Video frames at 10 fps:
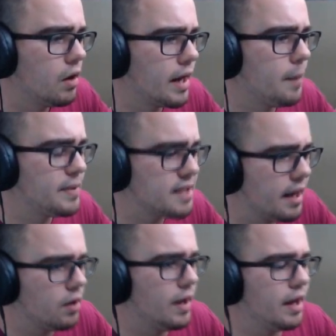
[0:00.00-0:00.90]
Okay,
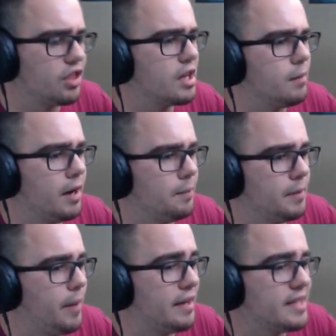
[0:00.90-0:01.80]
potato, I think it might have
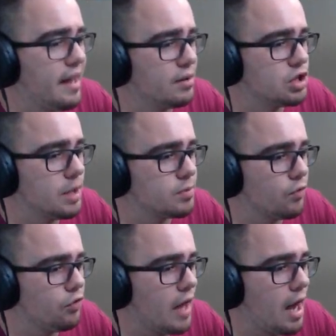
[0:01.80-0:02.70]
been potato chips
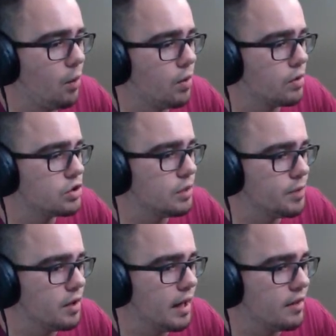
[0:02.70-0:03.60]
or flour or
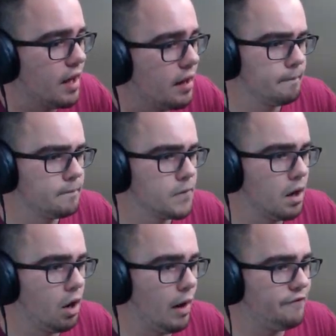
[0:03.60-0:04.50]
something like that.
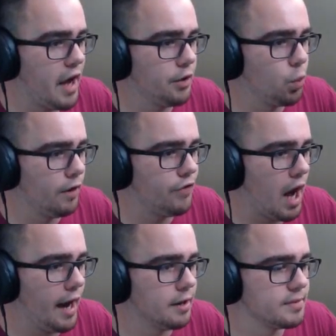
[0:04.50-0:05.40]
Oh, I found one of
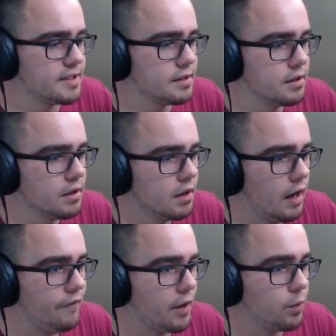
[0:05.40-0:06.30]
the items.
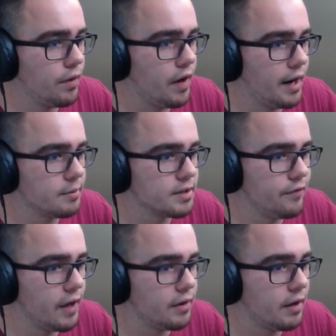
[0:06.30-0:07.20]
I found one of the items. I
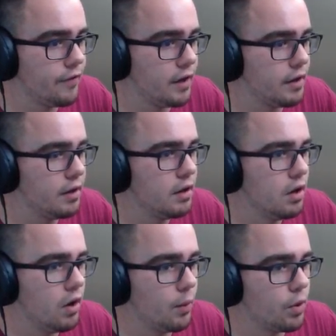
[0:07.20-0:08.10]
found it, I found it.
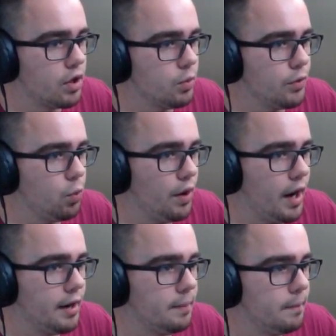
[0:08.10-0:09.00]
All right, we're good with one
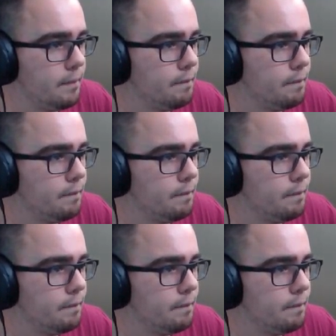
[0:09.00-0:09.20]
item.